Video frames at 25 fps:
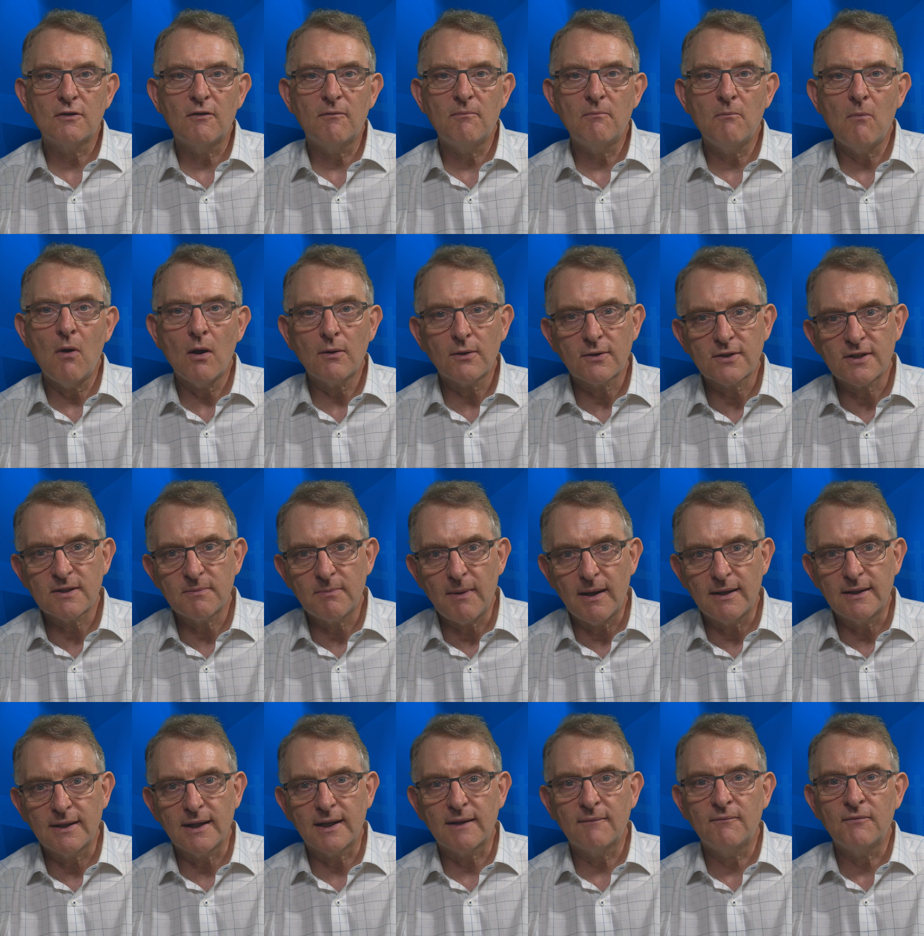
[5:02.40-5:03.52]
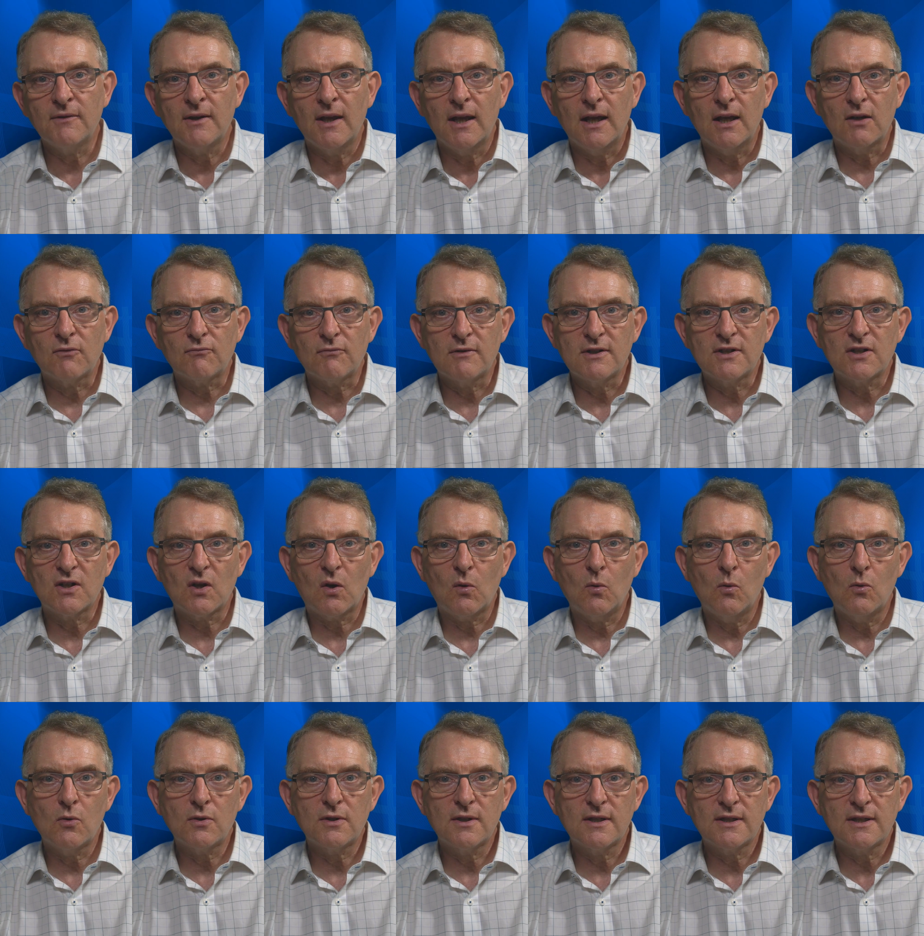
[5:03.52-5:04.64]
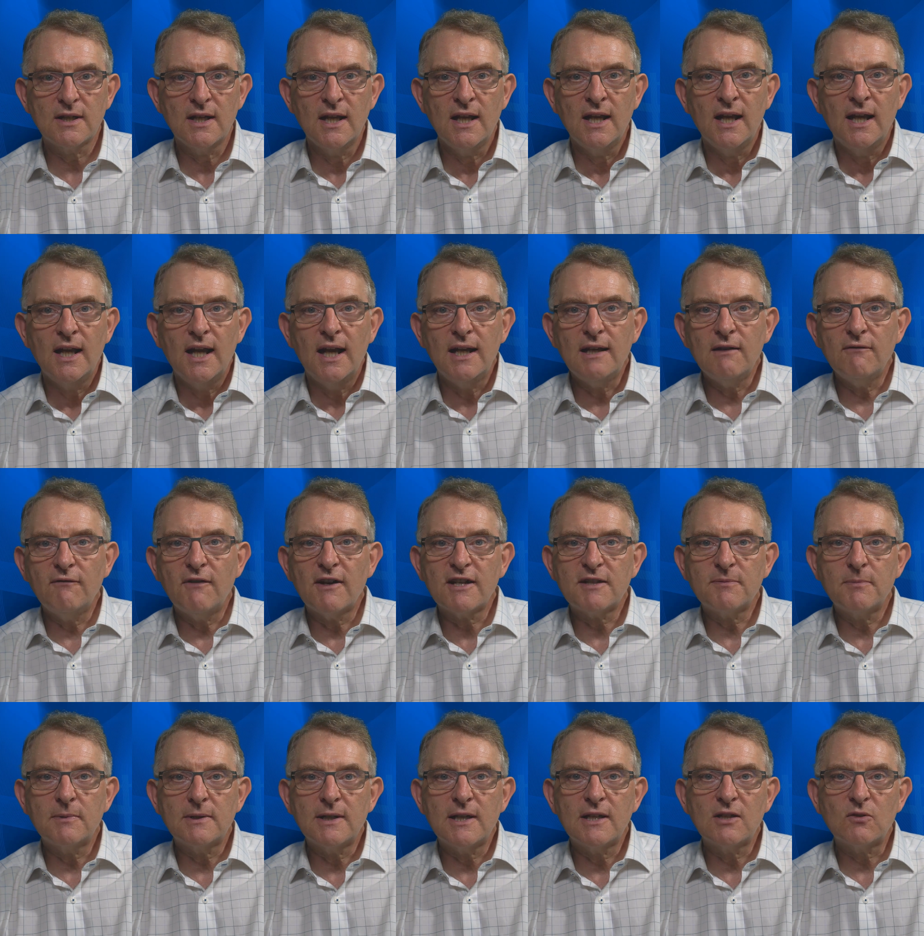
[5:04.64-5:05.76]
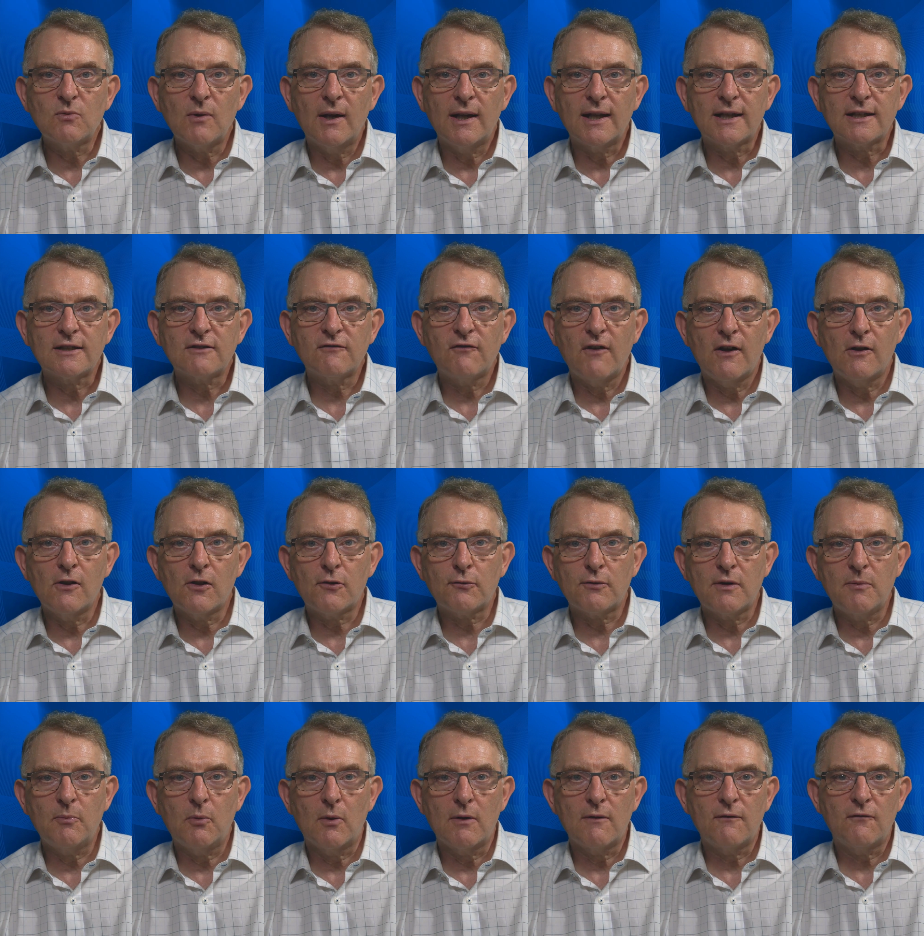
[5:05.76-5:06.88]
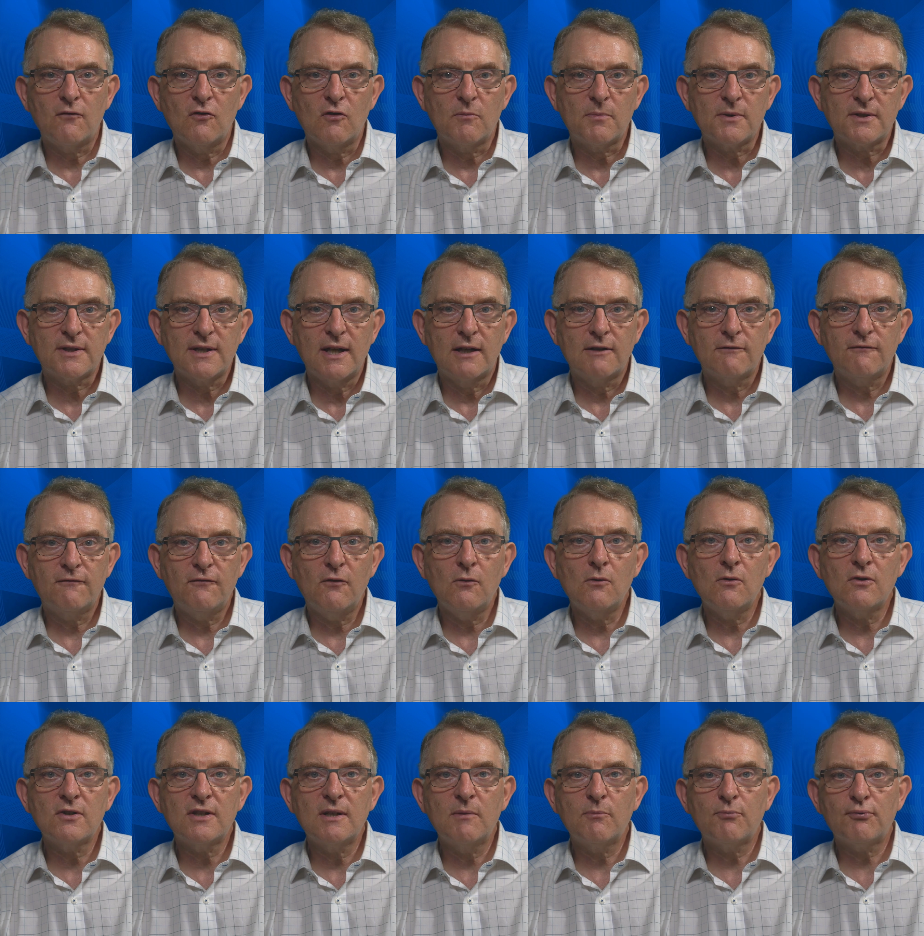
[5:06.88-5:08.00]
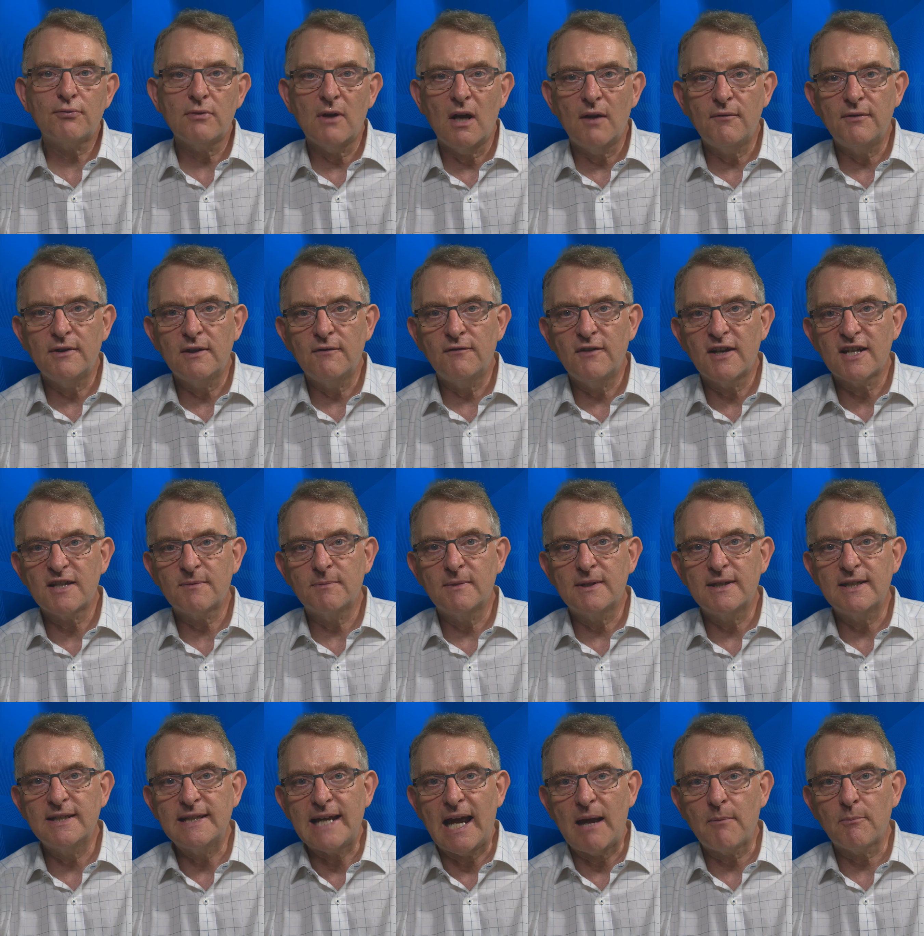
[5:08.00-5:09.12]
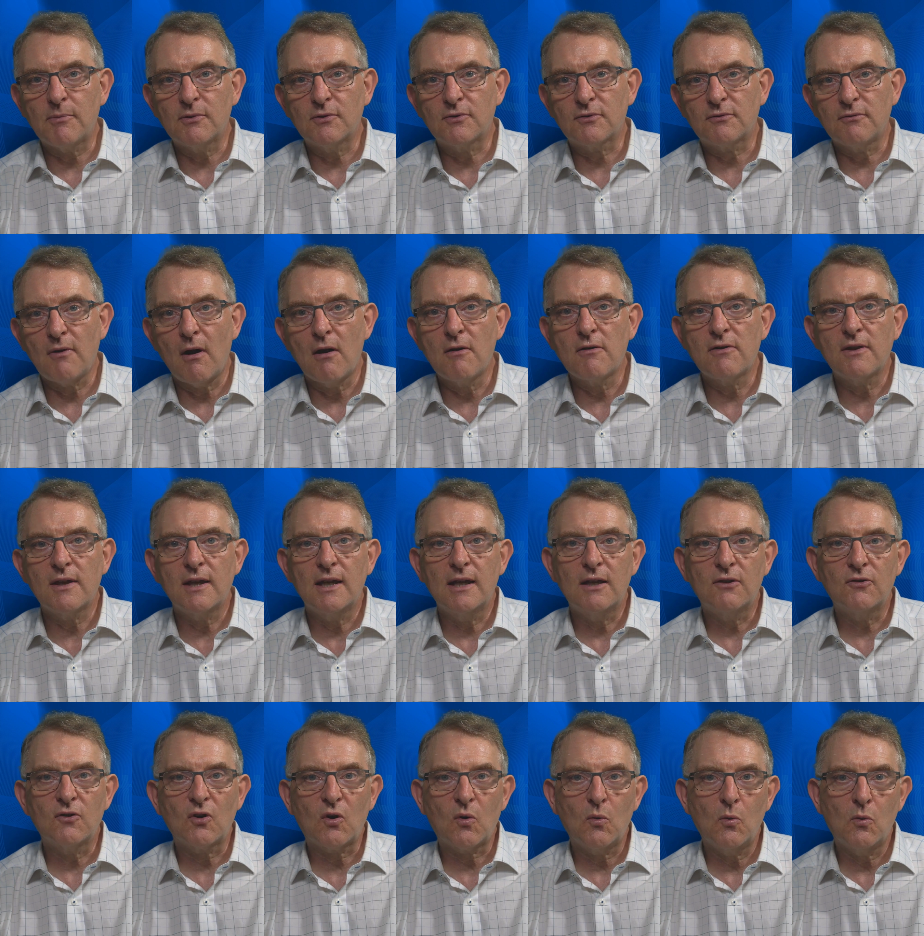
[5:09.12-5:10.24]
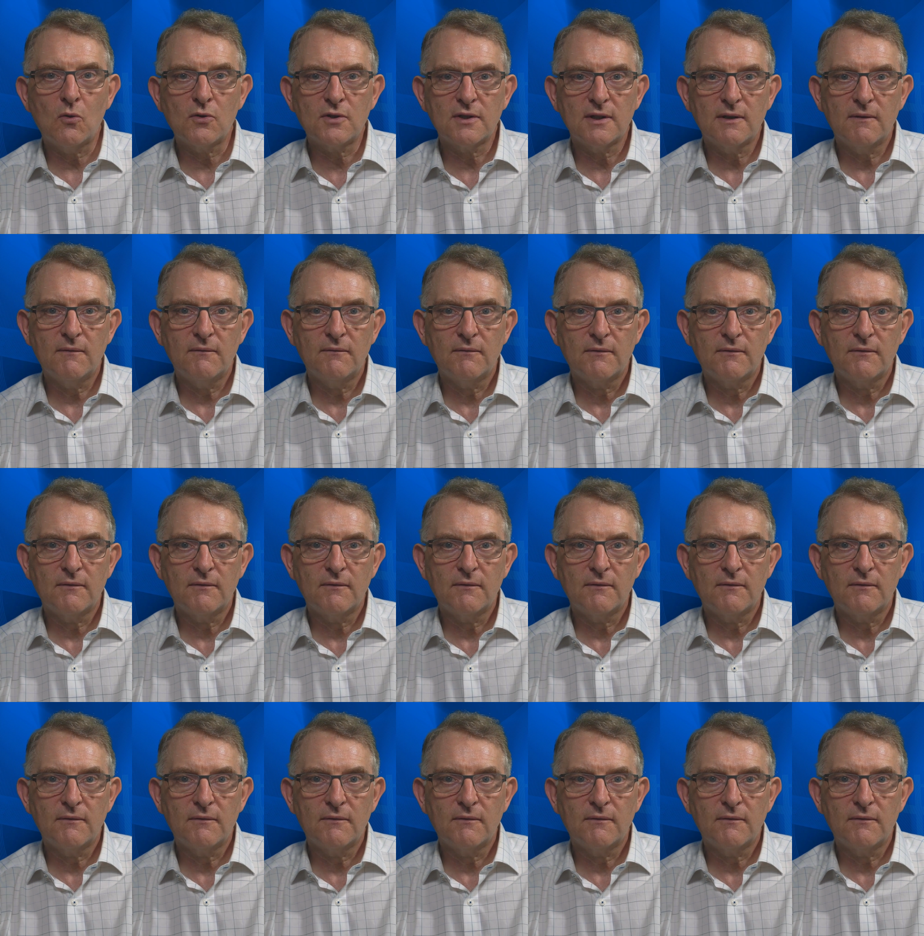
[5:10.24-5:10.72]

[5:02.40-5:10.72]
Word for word: of modest spending in recent quarters. And investment in dwellings fell 3.4%. Falls in private investment dampened growth in the quarter.